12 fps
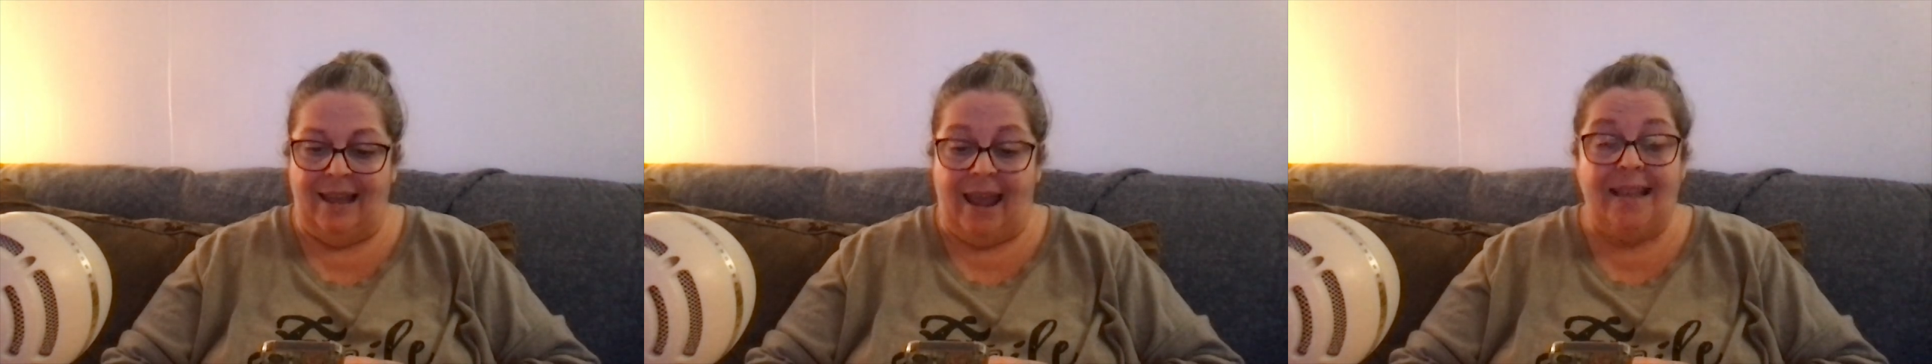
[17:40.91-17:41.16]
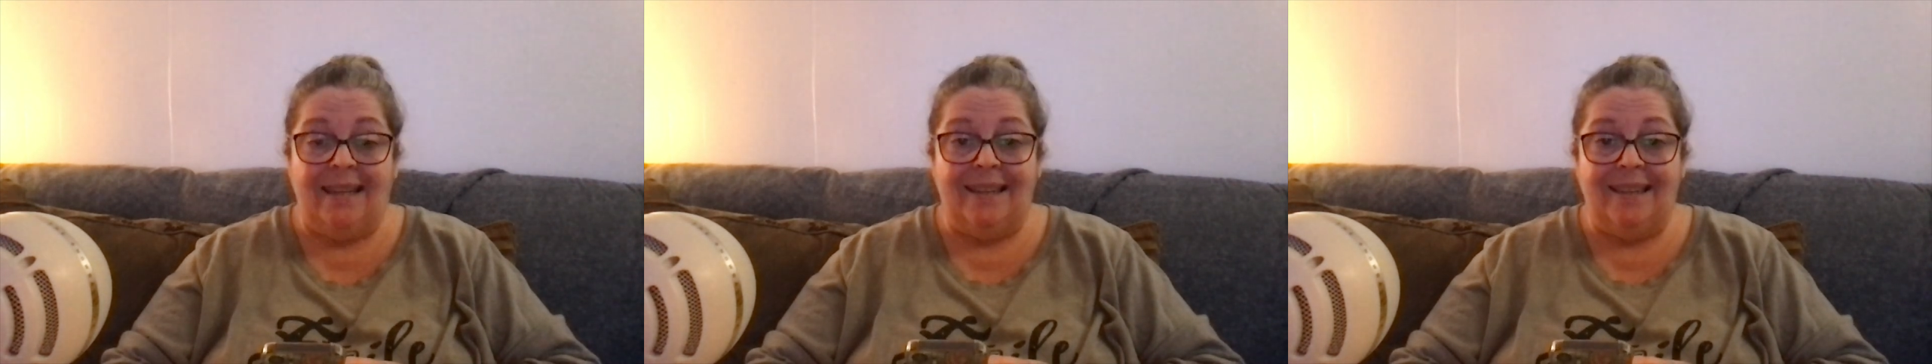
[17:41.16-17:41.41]

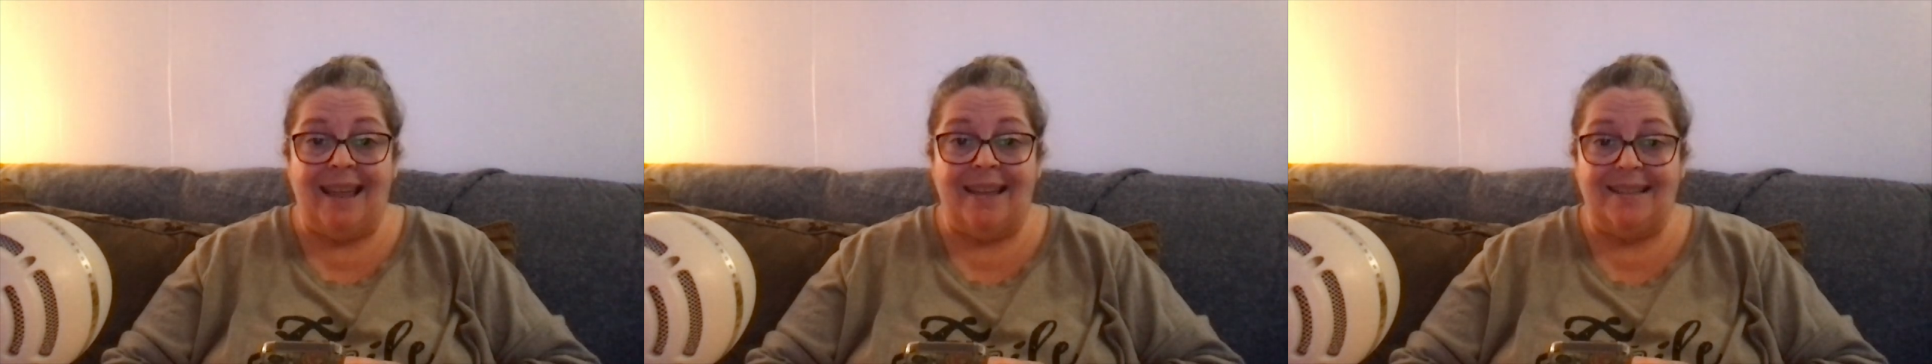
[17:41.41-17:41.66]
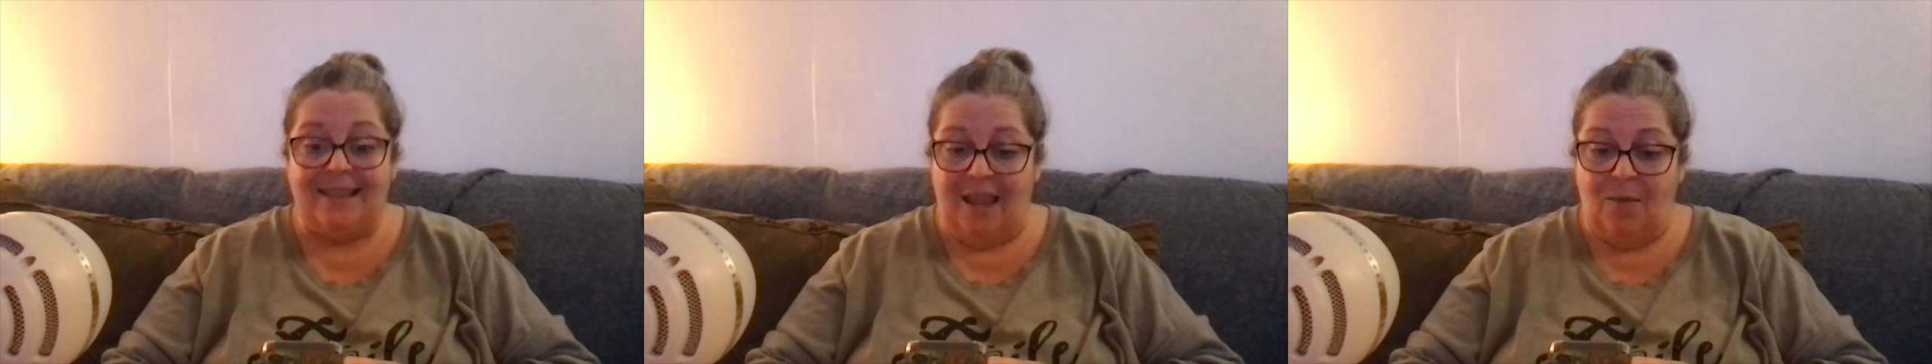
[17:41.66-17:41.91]
and in
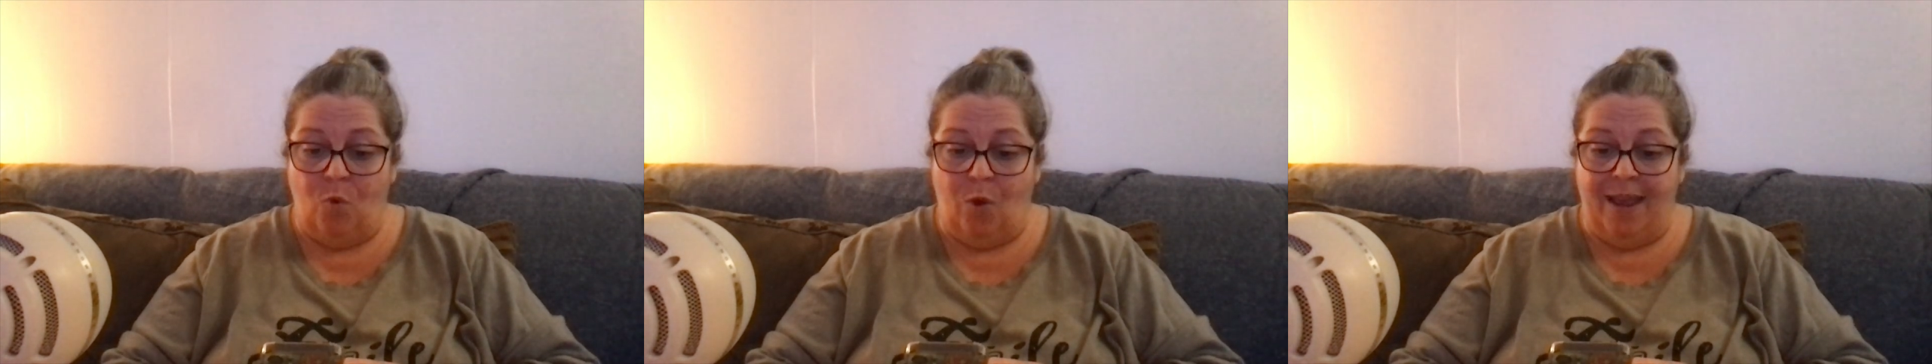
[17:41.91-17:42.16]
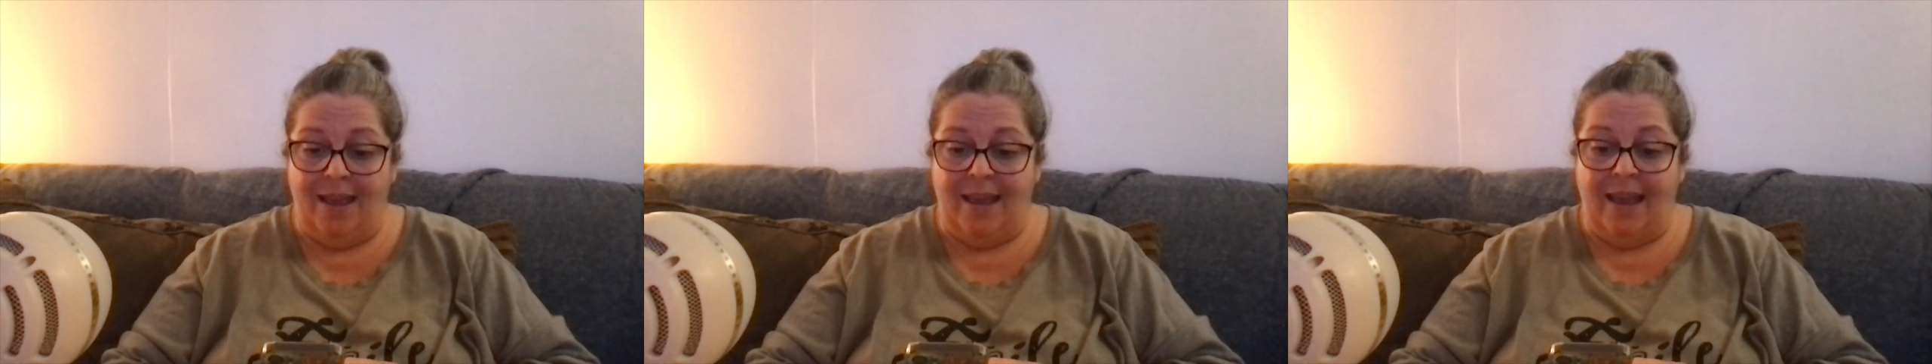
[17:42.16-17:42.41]
that same
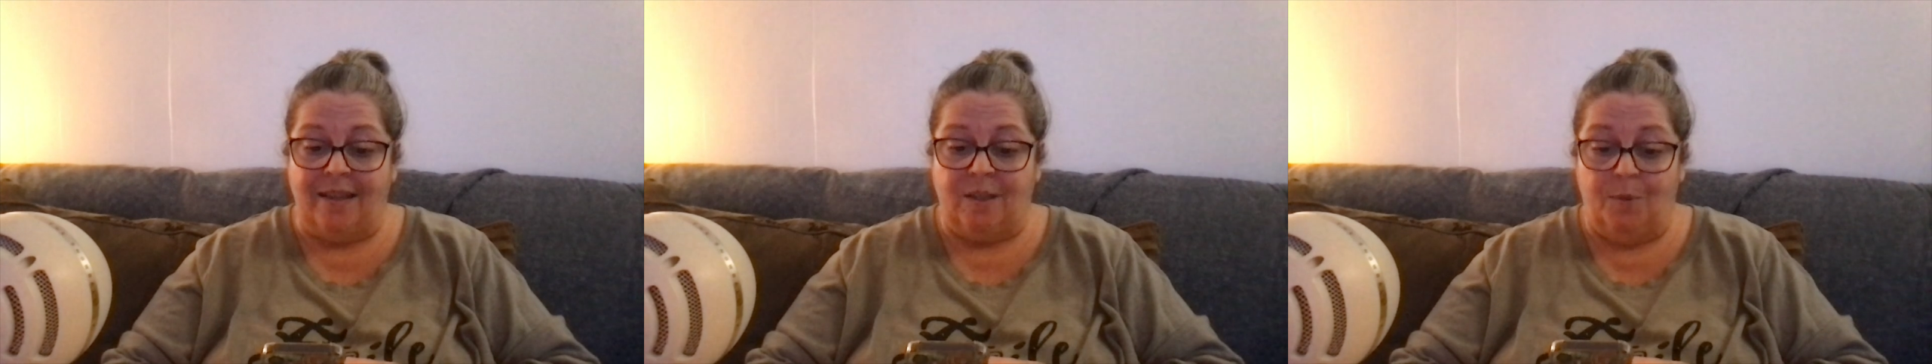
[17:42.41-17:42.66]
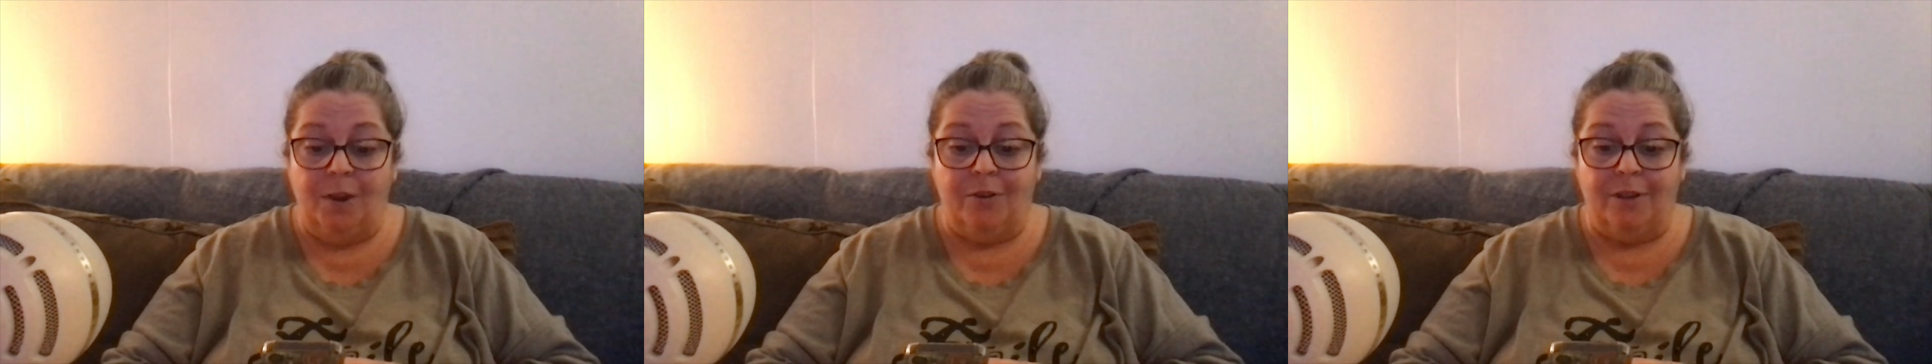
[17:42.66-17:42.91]
way
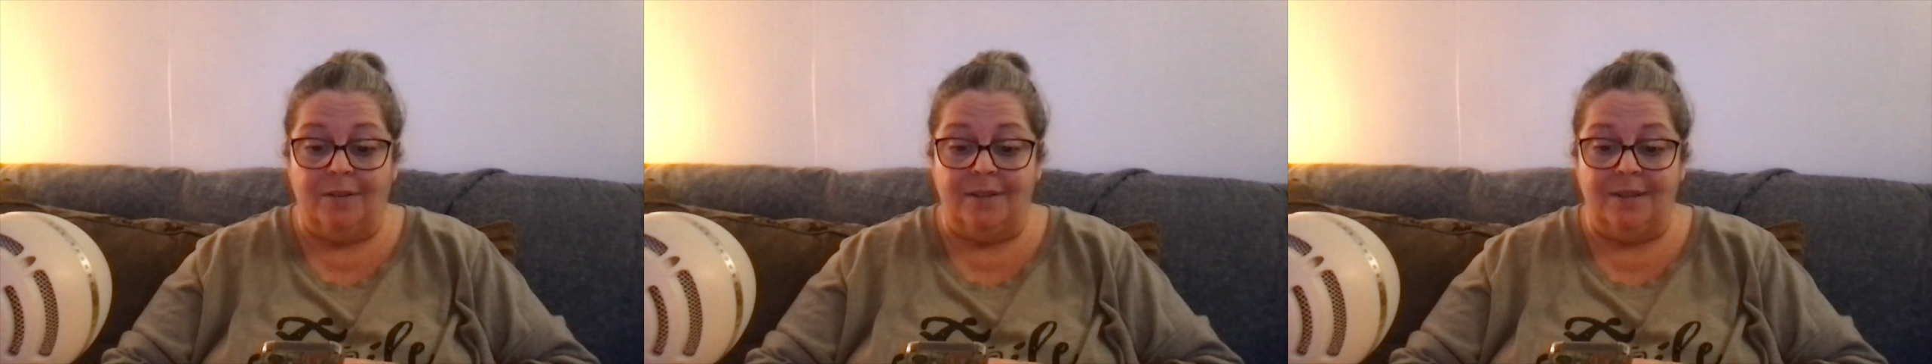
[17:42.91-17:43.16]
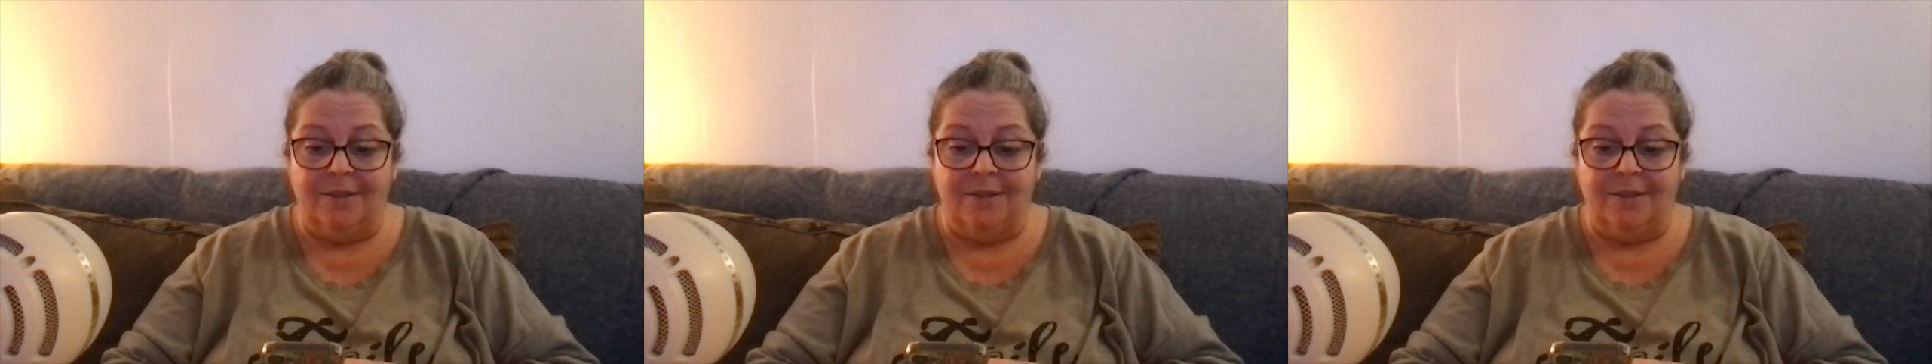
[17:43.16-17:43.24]
experience